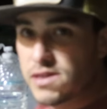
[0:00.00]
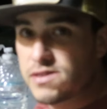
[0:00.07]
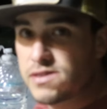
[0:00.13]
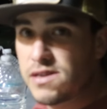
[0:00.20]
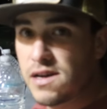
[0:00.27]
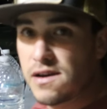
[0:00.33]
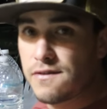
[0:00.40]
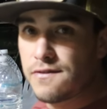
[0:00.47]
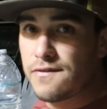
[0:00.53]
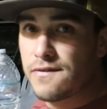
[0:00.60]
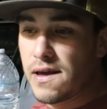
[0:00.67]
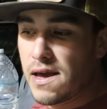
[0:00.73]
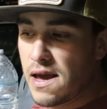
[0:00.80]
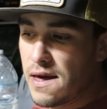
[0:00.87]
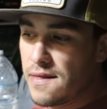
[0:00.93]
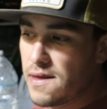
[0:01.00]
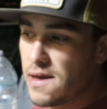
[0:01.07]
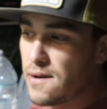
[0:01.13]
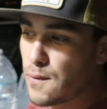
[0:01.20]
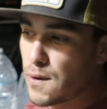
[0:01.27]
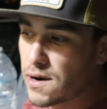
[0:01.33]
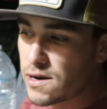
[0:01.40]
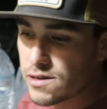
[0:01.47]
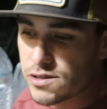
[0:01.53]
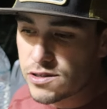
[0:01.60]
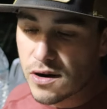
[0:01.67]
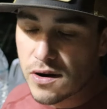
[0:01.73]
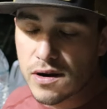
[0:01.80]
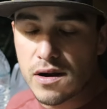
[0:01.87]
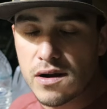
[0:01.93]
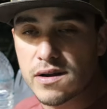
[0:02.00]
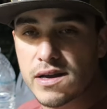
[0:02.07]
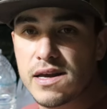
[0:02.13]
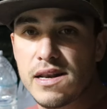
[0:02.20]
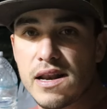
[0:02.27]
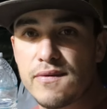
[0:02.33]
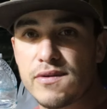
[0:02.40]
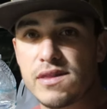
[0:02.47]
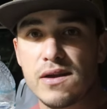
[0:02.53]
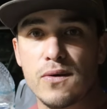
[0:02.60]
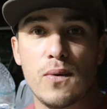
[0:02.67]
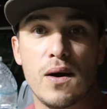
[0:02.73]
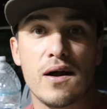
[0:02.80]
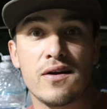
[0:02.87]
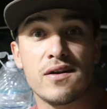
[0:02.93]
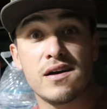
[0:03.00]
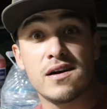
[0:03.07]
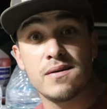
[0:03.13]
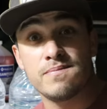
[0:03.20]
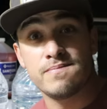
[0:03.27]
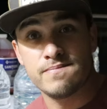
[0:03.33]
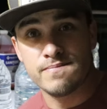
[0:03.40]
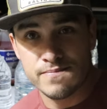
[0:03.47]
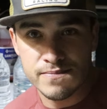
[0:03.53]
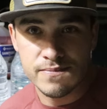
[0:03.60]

this stuff and then we're going to start on getting everything wired up.